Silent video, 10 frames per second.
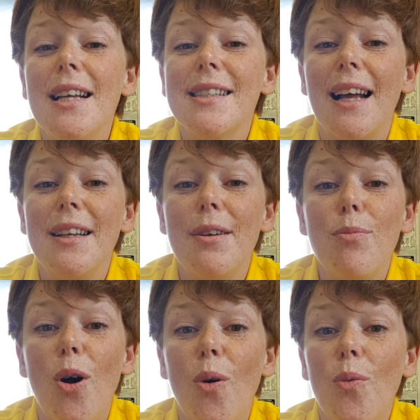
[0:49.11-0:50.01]
tell you
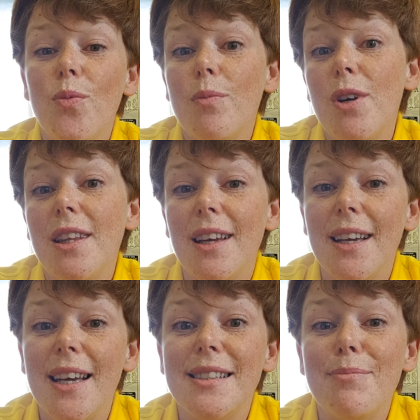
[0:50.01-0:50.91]
what we think
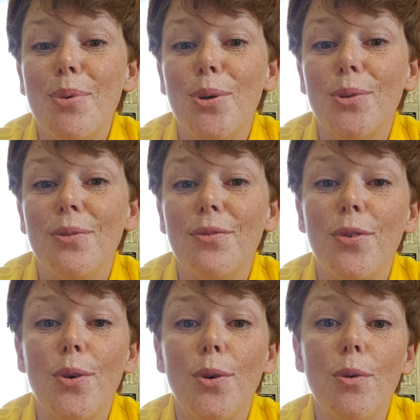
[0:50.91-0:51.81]
is important
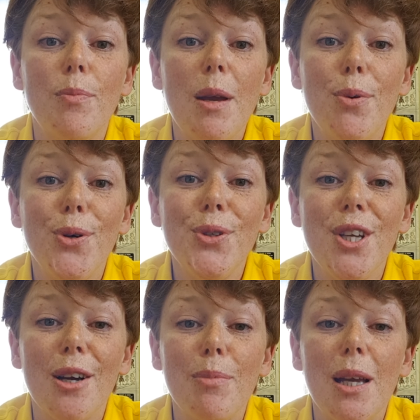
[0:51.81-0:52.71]
for people,
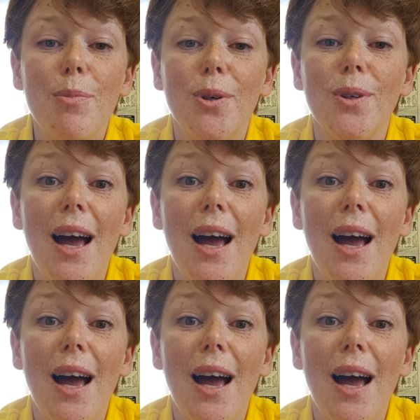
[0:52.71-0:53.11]
young people,